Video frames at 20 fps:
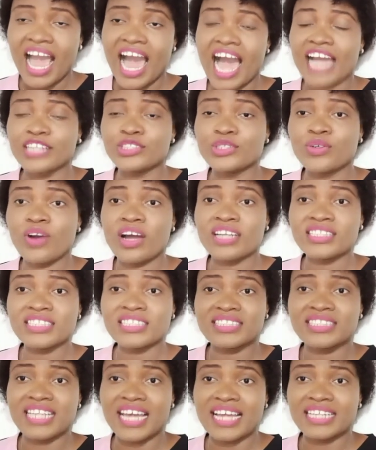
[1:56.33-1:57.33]
I do
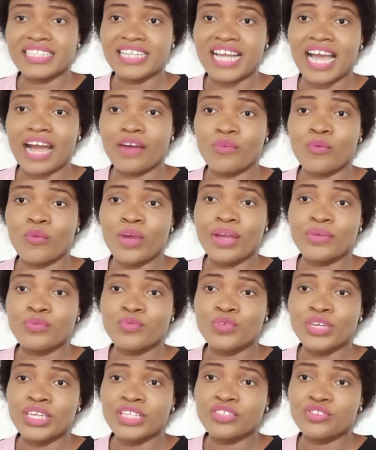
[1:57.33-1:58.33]
understand that
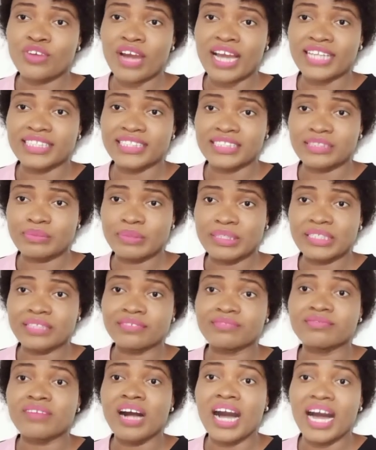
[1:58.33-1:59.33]
when we try to speak
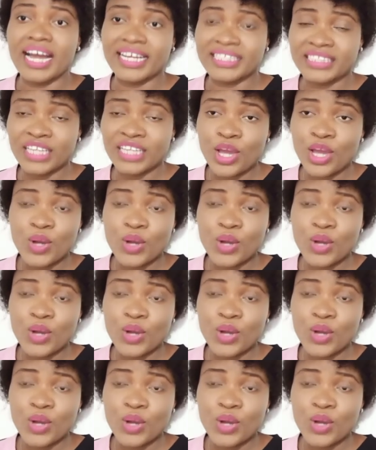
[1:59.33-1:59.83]
right,